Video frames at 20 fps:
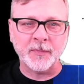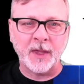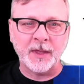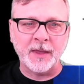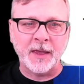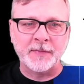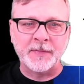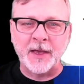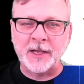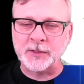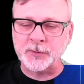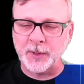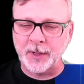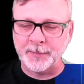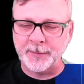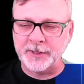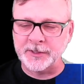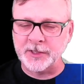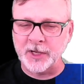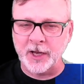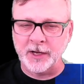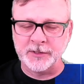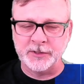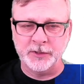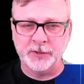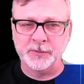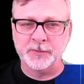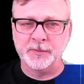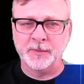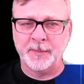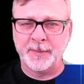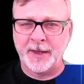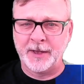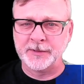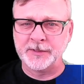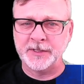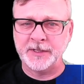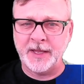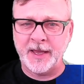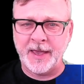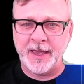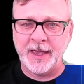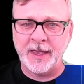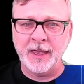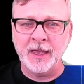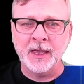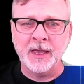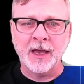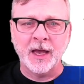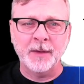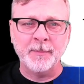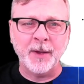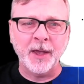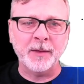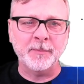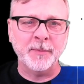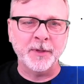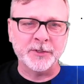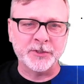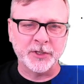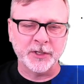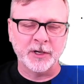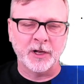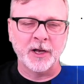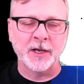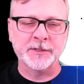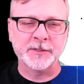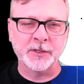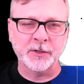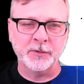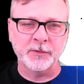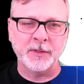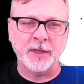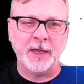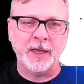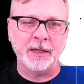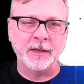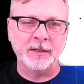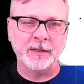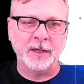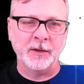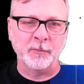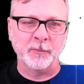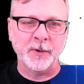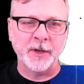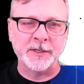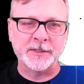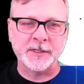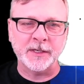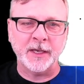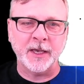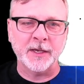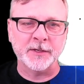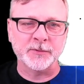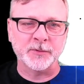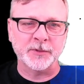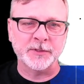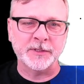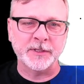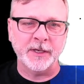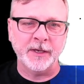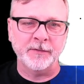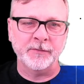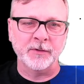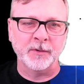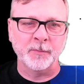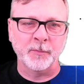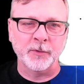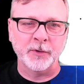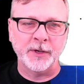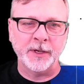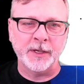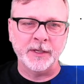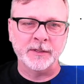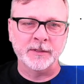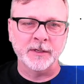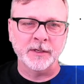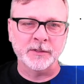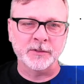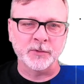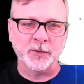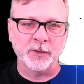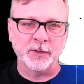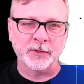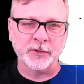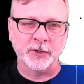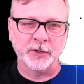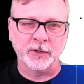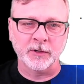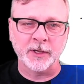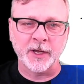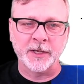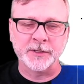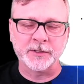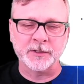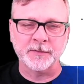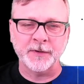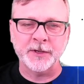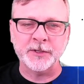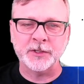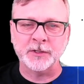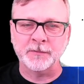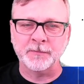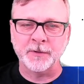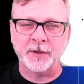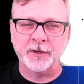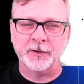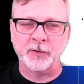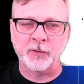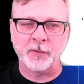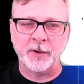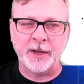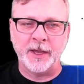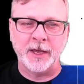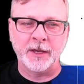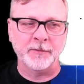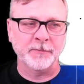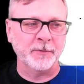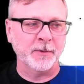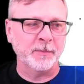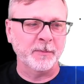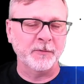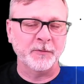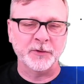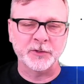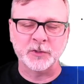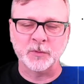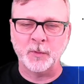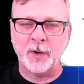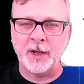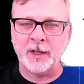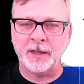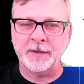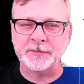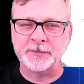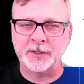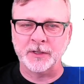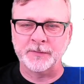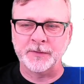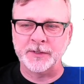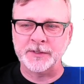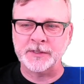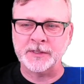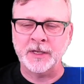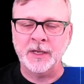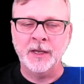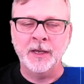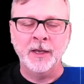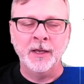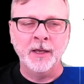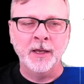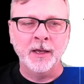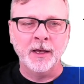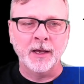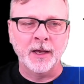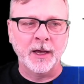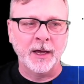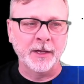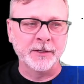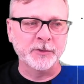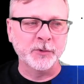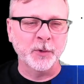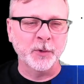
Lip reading: And that's what I'm going to talk to you about today. I might mention also that Resi has received a Marine Turtle Conservation Fund grant from the Fish and Wildlife Service to